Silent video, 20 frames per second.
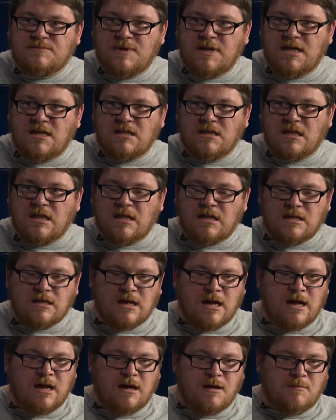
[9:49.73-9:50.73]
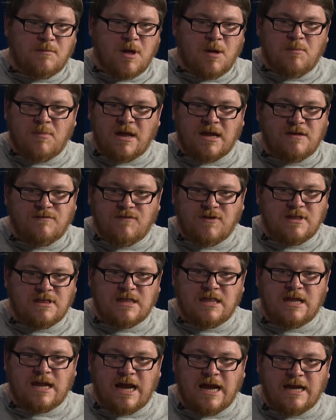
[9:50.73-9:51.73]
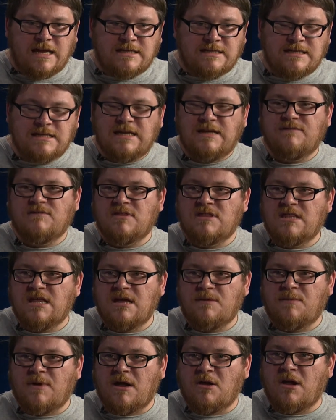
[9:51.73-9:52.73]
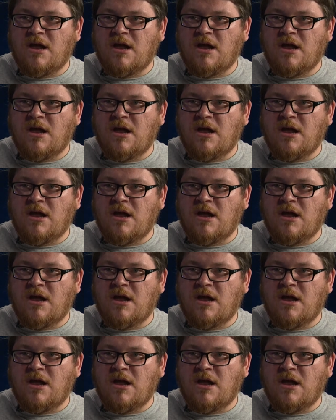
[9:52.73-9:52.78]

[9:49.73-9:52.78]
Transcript: been um, a benefit that I didn't even think about.